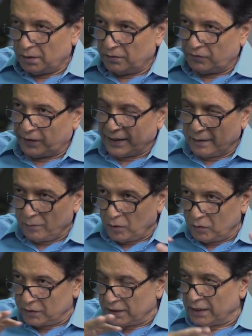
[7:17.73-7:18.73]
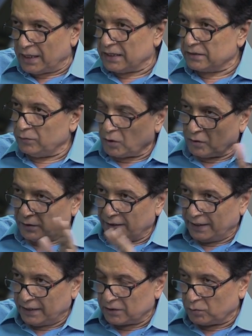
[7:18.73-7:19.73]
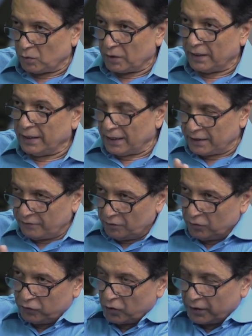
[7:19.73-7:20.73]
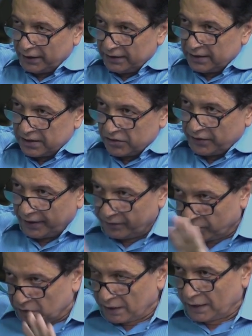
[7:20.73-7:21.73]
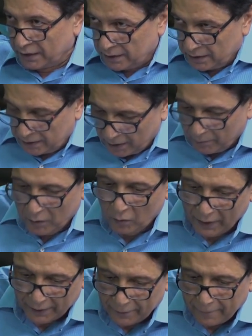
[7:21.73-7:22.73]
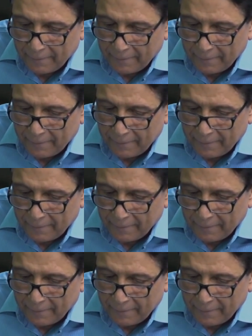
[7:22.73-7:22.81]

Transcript: Forget about the last war or the next war, and I'll give you four reasons straight for that. Right. Number one.